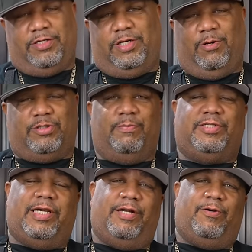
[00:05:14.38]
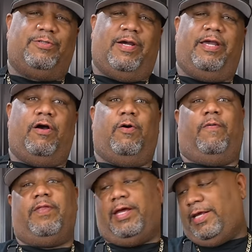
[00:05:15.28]
you know, some potatoes, right?
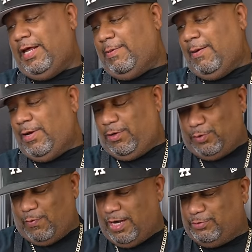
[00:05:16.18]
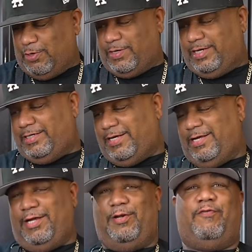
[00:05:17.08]
Oh, and then I, I don't know why I'm talking like that.
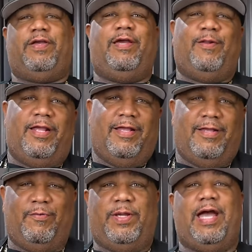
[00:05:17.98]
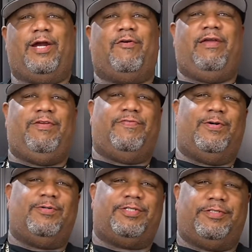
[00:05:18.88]
Don't forget, we got gravy,
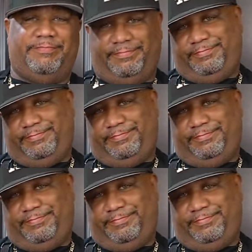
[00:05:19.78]
folks.